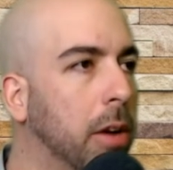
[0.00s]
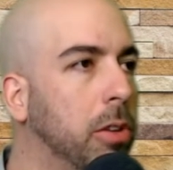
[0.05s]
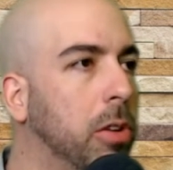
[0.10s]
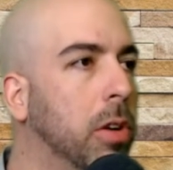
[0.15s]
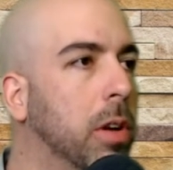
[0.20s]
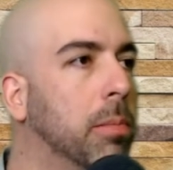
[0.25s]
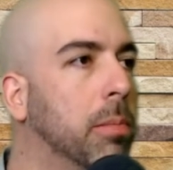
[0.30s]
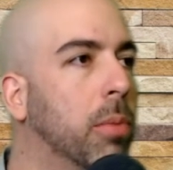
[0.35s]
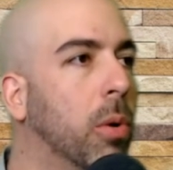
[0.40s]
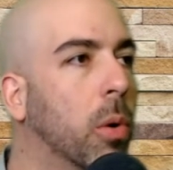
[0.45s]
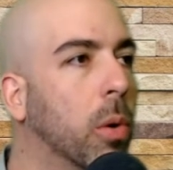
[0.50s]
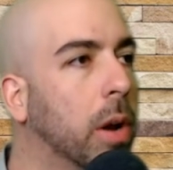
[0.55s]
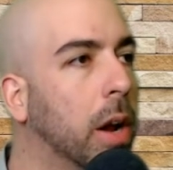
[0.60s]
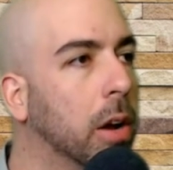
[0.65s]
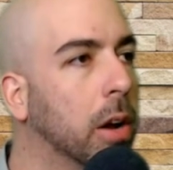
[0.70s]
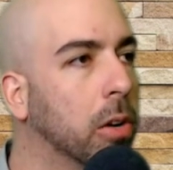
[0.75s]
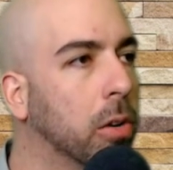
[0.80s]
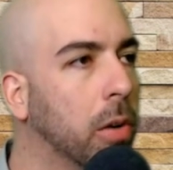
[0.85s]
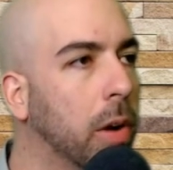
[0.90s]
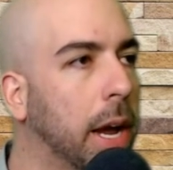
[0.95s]
You can pour it
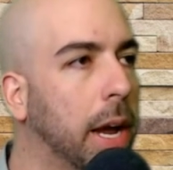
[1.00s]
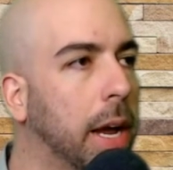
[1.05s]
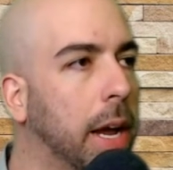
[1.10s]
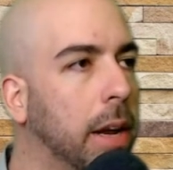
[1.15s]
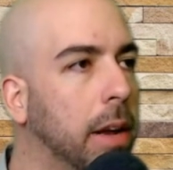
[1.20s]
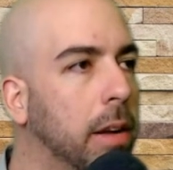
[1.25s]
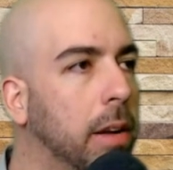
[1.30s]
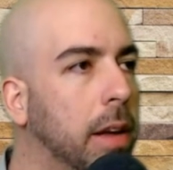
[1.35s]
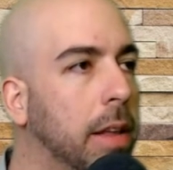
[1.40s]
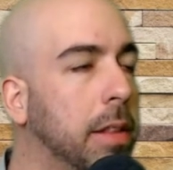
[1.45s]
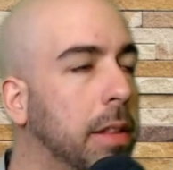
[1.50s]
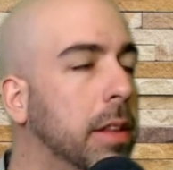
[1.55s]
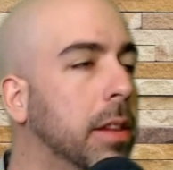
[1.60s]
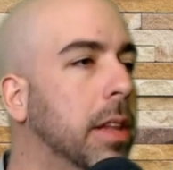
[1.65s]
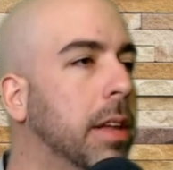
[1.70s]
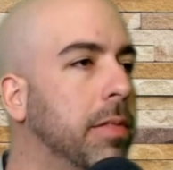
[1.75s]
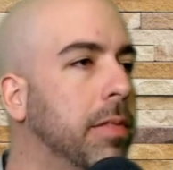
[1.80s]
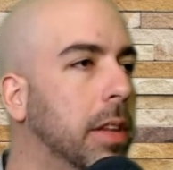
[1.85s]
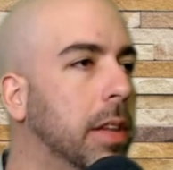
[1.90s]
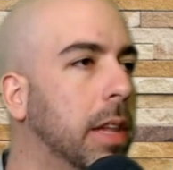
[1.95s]
on grade and then
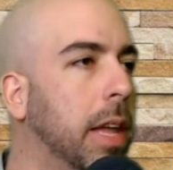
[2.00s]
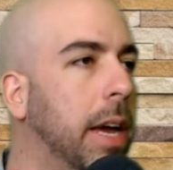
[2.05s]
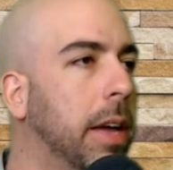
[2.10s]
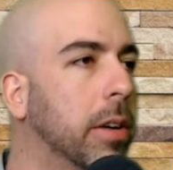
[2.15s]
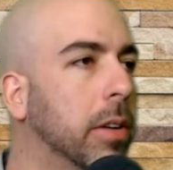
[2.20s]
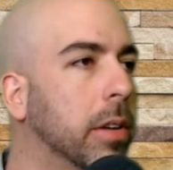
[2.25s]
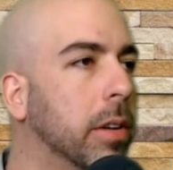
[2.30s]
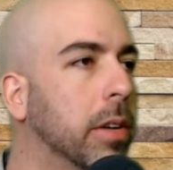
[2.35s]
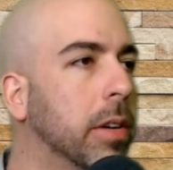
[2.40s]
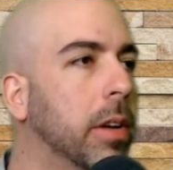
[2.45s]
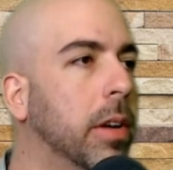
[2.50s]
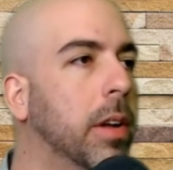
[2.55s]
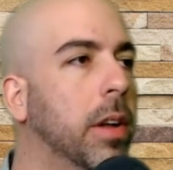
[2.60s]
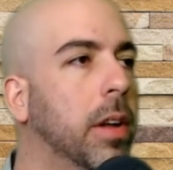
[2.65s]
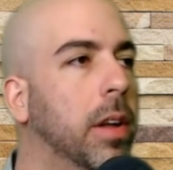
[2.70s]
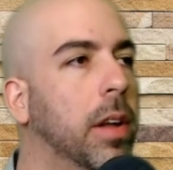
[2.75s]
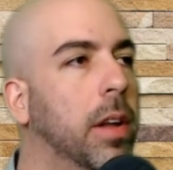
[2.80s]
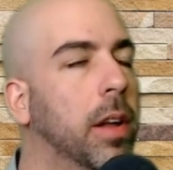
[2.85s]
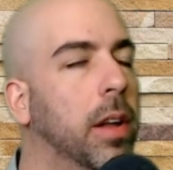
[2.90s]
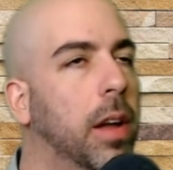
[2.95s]
lift it
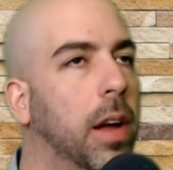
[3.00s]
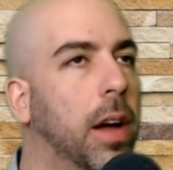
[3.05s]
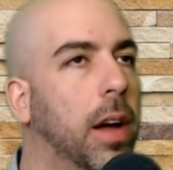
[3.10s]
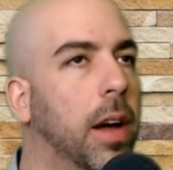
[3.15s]
later.